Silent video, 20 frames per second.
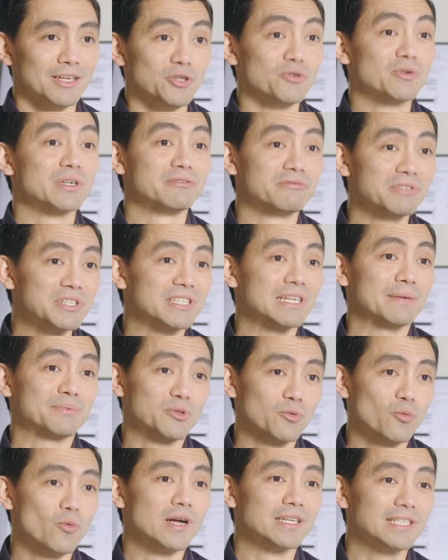You can reach up
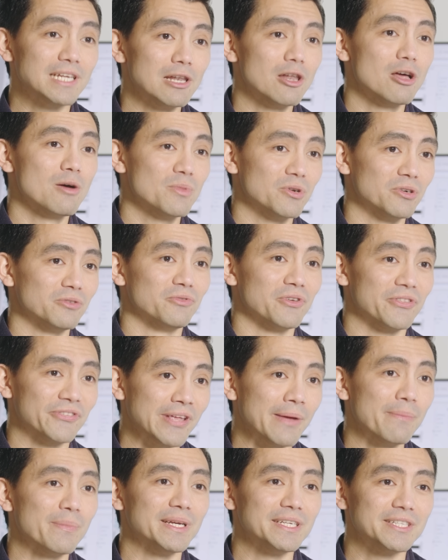to one kilometer with
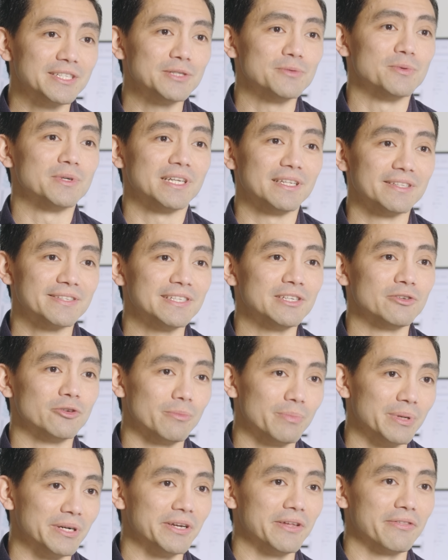ten base T one L
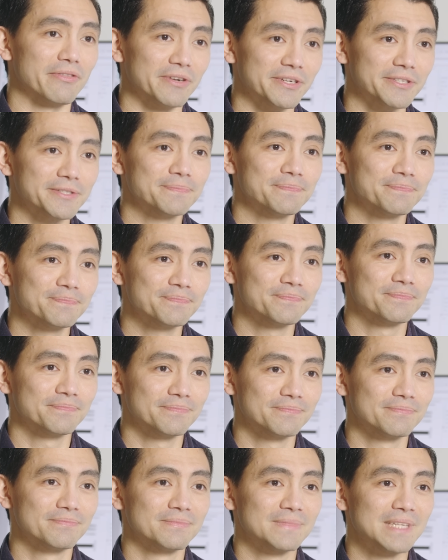single pair Ethernet.
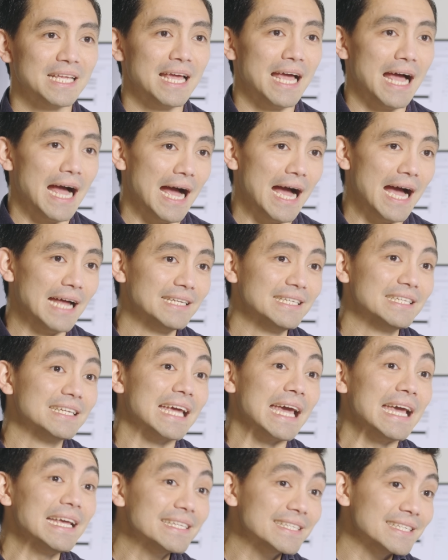And in
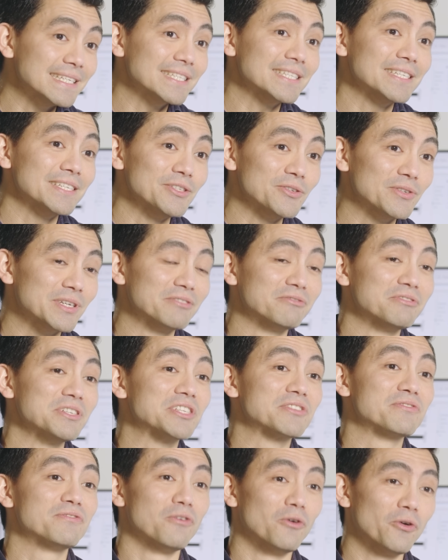cases, you can
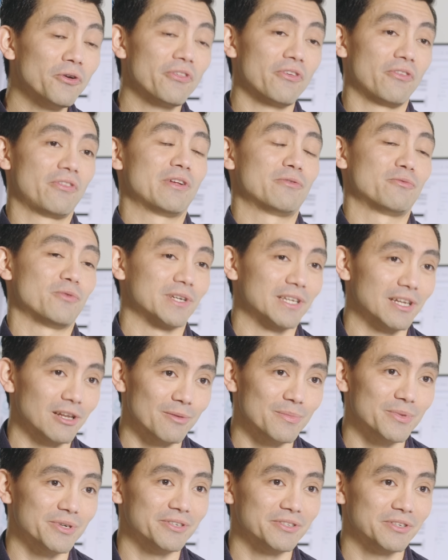reach further than one
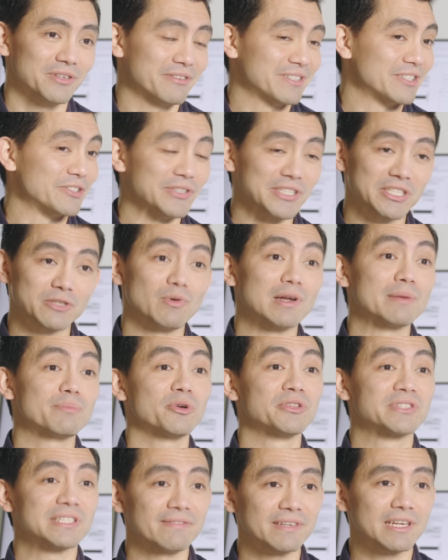kilometer. You can reach one
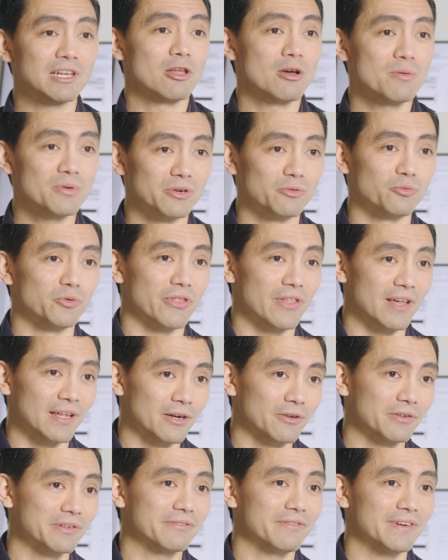point seven kilometer with
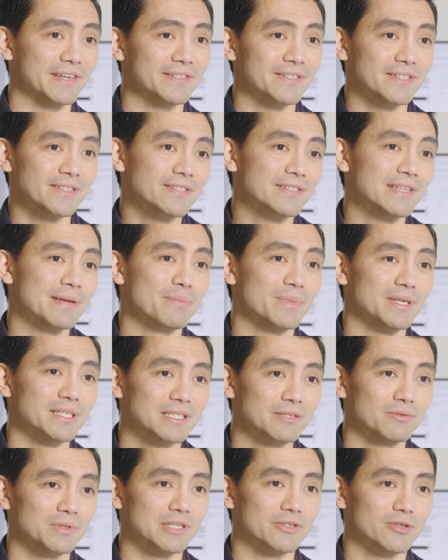Analog Devices ten base
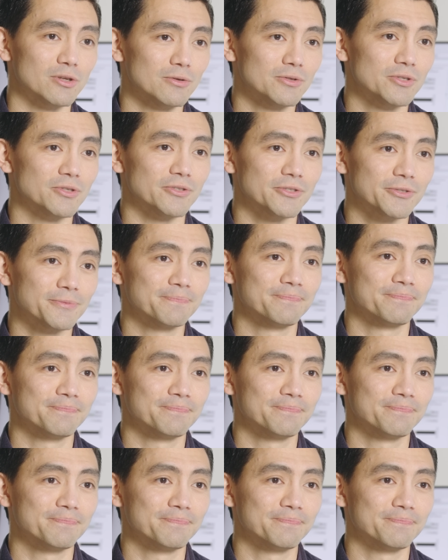T one L solutions.